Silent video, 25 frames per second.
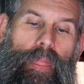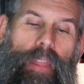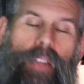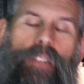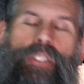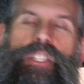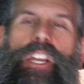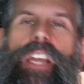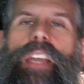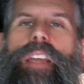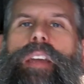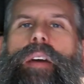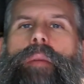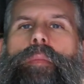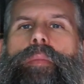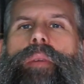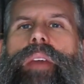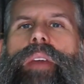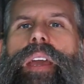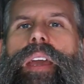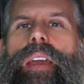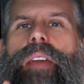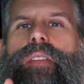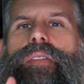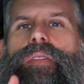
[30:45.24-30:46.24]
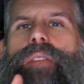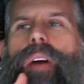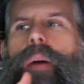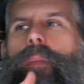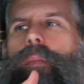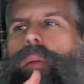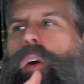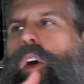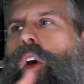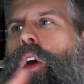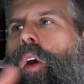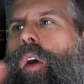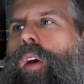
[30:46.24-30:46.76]
Jacob gave
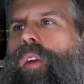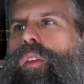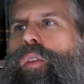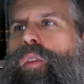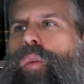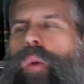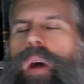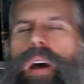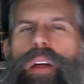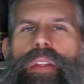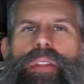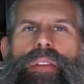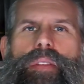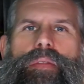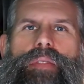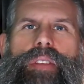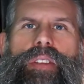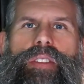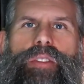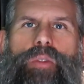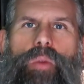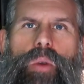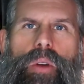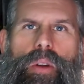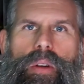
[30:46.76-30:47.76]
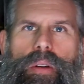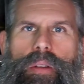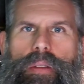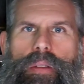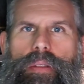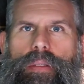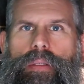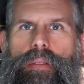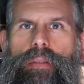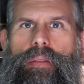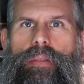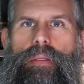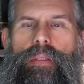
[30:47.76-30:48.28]
up all the wealth of this world